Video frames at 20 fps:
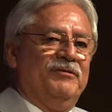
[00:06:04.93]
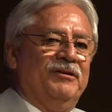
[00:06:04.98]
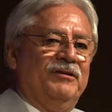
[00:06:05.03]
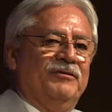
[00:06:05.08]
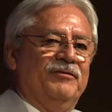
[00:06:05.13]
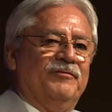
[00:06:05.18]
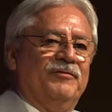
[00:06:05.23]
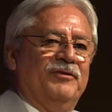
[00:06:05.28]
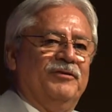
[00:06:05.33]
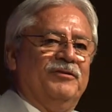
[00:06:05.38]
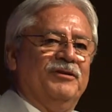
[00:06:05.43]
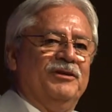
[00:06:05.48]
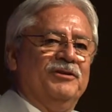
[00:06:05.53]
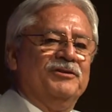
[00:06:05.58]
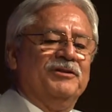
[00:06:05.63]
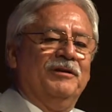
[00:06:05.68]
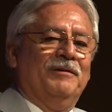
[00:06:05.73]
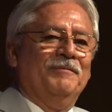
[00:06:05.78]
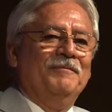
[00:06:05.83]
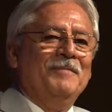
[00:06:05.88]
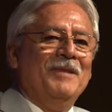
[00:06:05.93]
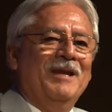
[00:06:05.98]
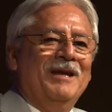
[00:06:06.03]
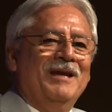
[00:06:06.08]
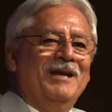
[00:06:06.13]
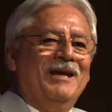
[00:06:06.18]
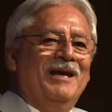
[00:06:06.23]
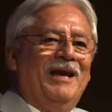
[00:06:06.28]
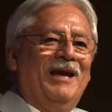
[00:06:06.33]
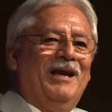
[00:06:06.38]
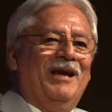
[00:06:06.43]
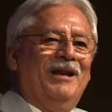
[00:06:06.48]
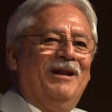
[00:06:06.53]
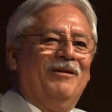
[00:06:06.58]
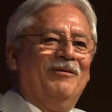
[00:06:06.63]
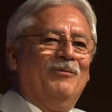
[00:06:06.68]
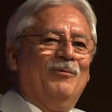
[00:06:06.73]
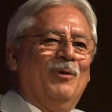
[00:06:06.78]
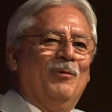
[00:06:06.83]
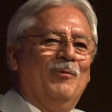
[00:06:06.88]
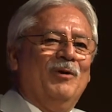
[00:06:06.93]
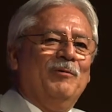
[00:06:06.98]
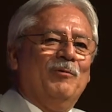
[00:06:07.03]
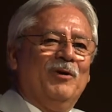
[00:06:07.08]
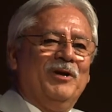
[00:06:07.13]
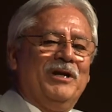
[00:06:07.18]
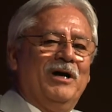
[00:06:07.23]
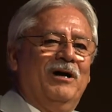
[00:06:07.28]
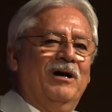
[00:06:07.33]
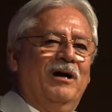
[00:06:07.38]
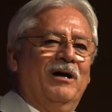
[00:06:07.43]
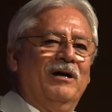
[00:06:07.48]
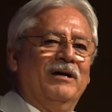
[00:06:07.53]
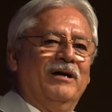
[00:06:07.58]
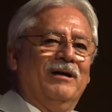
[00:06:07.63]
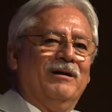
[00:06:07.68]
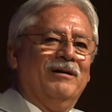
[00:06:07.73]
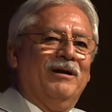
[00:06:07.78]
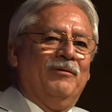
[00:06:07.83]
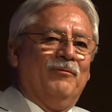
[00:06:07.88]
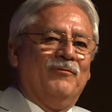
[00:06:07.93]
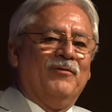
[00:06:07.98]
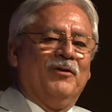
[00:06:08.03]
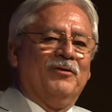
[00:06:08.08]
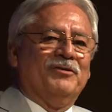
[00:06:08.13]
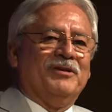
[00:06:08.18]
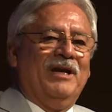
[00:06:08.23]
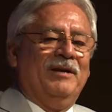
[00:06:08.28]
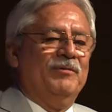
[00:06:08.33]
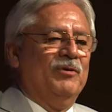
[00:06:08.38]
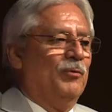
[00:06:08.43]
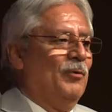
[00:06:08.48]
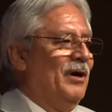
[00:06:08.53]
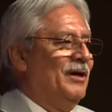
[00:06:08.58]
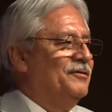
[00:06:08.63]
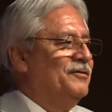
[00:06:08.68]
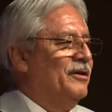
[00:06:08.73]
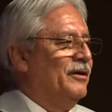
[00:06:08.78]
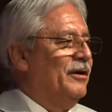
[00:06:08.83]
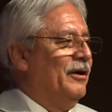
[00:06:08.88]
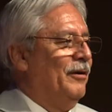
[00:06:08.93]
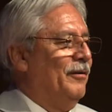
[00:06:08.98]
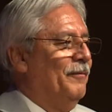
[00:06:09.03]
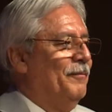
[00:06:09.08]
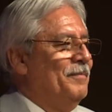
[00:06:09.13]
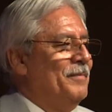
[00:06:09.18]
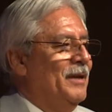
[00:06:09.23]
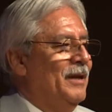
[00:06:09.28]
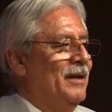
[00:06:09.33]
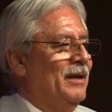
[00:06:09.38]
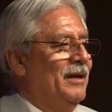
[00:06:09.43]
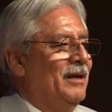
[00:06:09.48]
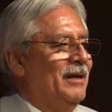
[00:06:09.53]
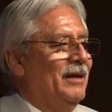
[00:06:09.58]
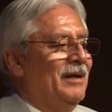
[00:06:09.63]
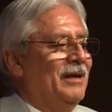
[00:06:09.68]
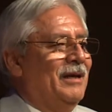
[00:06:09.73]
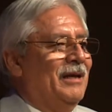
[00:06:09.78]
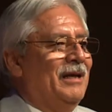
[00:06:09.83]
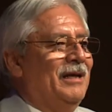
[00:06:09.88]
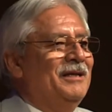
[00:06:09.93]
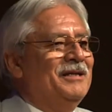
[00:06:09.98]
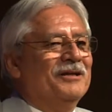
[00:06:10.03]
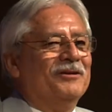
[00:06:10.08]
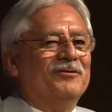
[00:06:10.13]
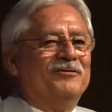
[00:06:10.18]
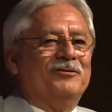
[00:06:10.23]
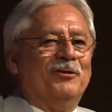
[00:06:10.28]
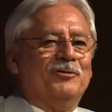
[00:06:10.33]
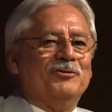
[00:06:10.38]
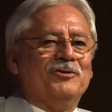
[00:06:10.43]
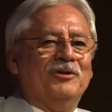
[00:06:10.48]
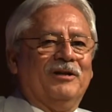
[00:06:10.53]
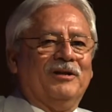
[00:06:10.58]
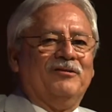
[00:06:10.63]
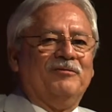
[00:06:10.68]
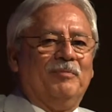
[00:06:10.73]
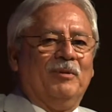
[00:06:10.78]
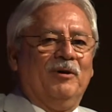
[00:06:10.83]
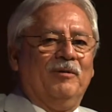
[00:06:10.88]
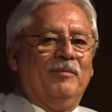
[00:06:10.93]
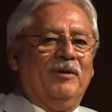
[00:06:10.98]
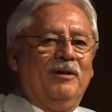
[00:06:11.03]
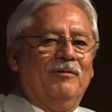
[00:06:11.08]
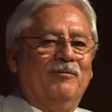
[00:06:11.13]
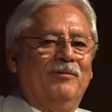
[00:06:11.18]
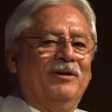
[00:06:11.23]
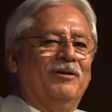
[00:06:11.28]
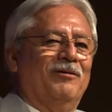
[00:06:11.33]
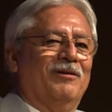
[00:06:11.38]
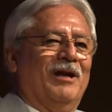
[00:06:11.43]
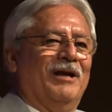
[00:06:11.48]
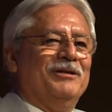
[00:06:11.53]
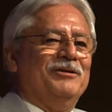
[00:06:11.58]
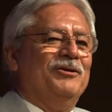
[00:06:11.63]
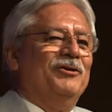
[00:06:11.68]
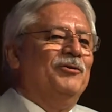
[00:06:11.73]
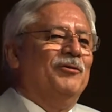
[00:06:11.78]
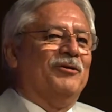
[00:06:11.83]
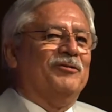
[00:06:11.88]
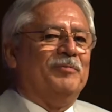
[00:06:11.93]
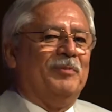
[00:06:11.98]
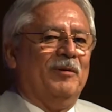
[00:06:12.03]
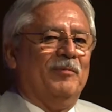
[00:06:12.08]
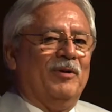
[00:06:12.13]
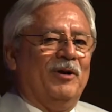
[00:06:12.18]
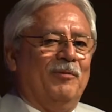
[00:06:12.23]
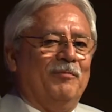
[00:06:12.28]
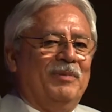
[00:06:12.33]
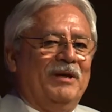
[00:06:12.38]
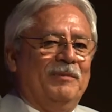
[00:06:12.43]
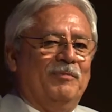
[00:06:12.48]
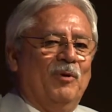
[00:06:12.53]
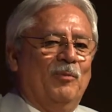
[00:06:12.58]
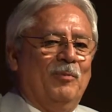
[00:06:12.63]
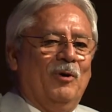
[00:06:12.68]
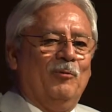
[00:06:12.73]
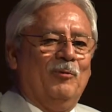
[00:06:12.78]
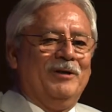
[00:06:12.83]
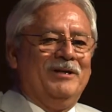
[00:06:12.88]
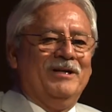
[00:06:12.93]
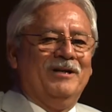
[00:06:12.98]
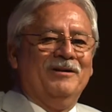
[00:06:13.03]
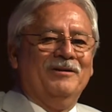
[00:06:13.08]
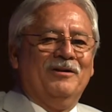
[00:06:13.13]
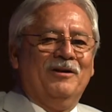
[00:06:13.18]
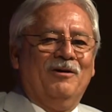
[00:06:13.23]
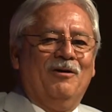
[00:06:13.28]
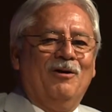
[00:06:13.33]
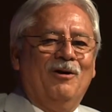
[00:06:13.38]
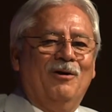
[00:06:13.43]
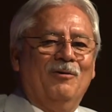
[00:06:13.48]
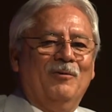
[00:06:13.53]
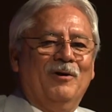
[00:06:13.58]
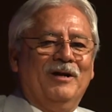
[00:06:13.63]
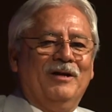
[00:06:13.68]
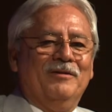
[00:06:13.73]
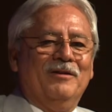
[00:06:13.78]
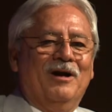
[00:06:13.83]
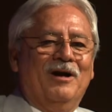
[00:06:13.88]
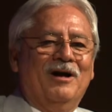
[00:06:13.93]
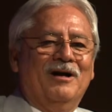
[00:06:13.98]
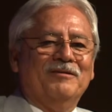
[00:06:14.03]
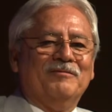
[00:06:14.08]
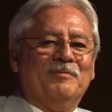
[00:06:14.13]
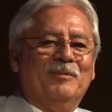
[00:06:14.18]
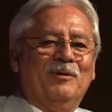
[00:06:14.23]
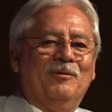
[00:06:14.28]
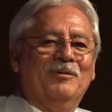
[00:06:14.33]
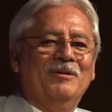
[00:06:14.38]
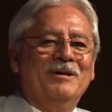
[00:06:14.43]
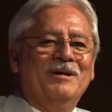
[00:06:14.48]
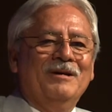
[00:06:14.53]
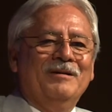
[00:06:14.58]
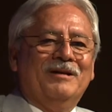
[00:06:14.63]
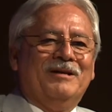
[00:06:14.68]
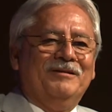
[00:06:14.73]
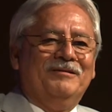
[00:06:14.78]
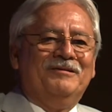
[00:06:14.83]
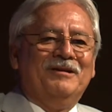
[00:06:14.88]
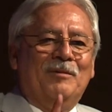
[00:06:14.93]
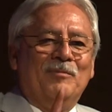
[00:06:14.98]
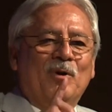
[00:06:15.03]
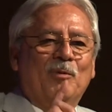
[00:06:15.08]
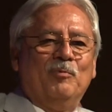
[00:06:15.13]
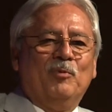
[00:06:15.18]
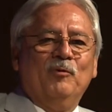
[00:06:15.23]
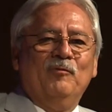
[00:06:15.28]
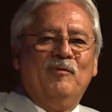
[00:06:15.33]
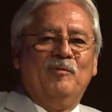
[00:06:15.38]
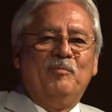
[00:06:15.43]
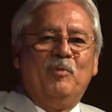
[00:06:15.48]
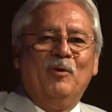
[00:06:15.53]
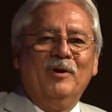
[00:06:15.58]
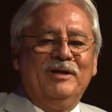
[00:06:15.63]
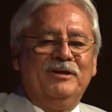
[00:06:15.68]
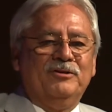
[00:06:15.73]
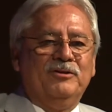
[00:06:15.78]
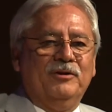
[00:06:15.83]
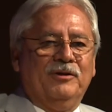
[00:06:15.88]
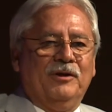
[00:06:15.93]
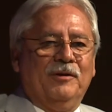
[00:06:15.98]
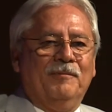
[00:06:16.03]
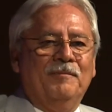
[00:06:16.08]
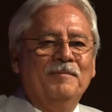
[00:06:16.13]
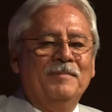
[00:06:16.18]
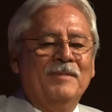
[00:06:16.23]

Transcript: He's a physician. And when we were young and first came to Weslaco, he did a social experiment. We don't like to do experiment on people, but we did in the hallway in the hospital because I'm going to prove a point to you.